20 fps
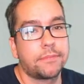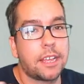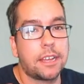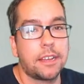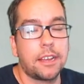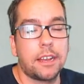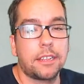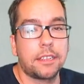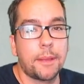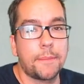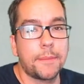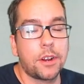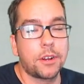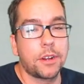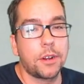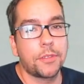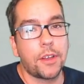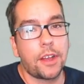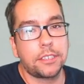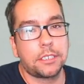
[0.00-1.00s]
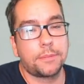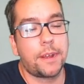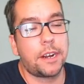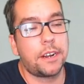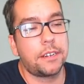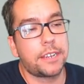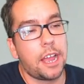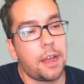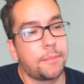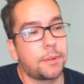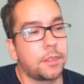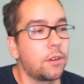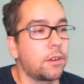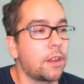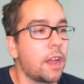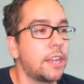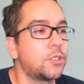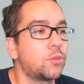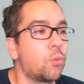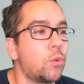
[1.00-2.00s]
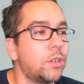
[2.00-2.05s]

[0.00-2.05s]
Uh, let me know your thoughts about it down below, guys.